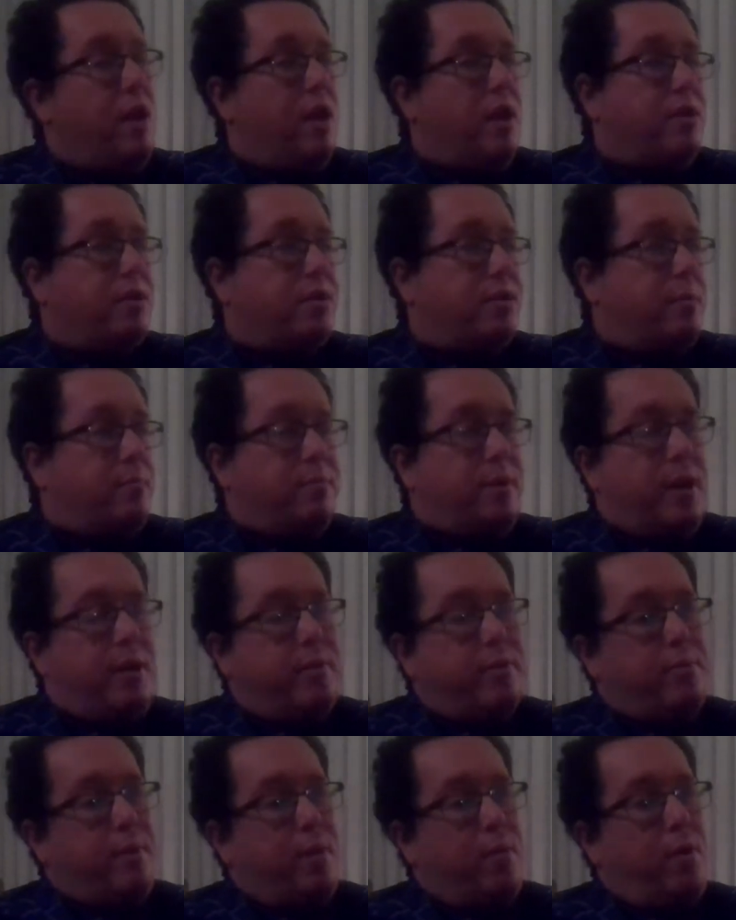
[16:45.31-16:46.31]

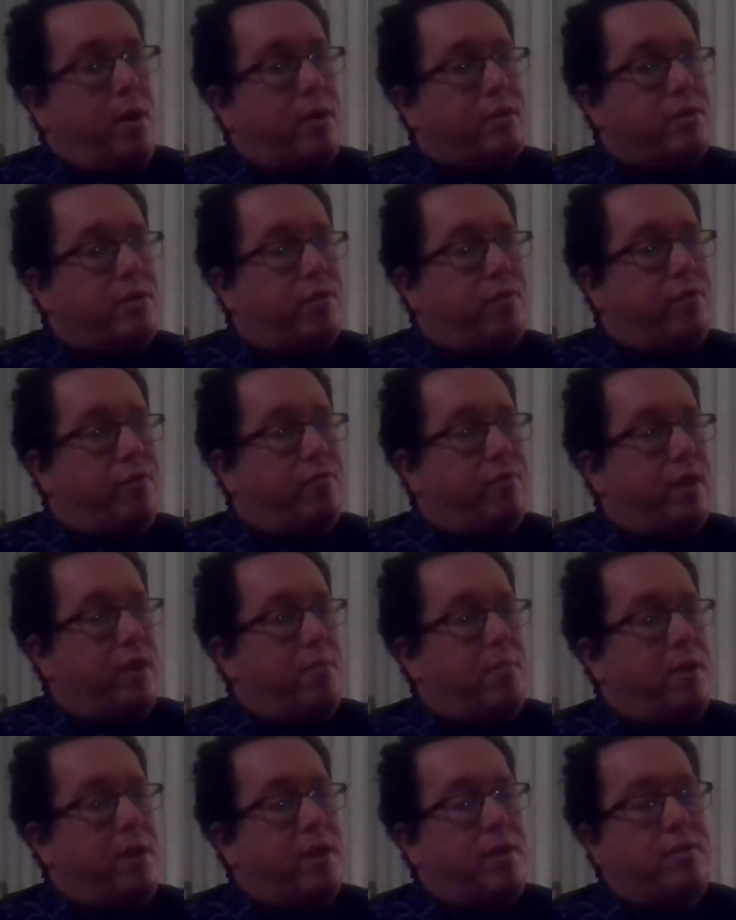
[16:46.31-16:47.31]
Sometimes my walks are 15
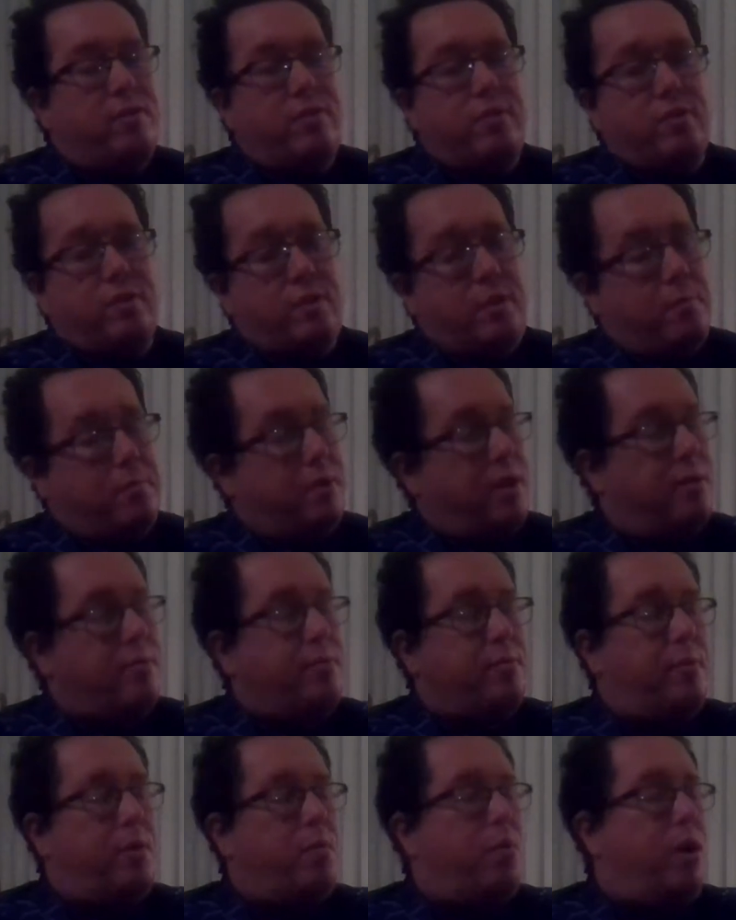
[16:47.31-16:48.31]
minutes, sometimes
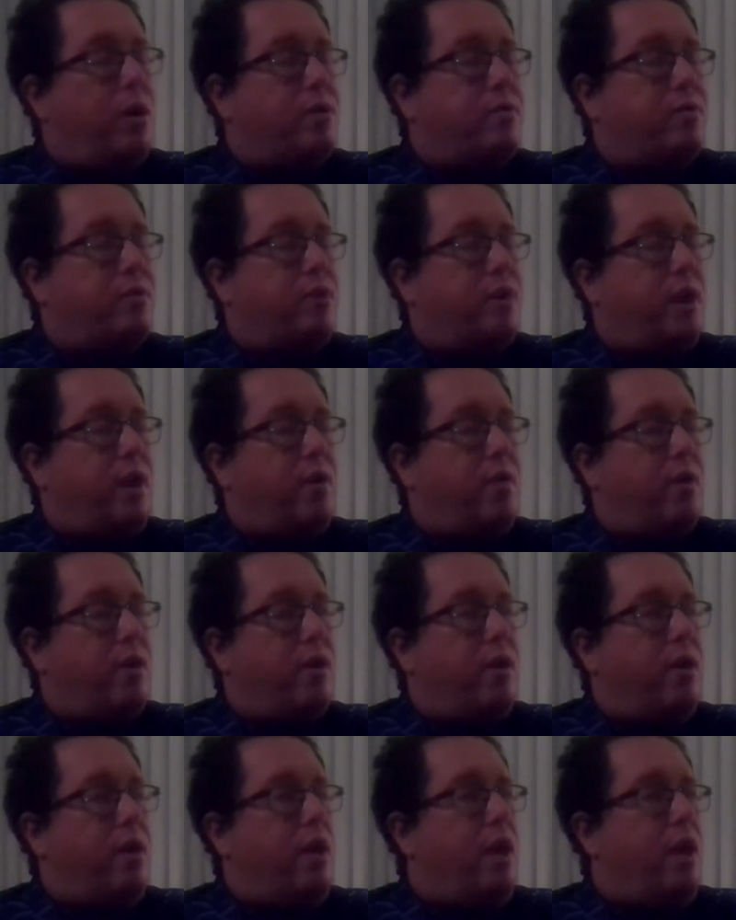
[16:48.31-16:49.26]
my walks are an hour,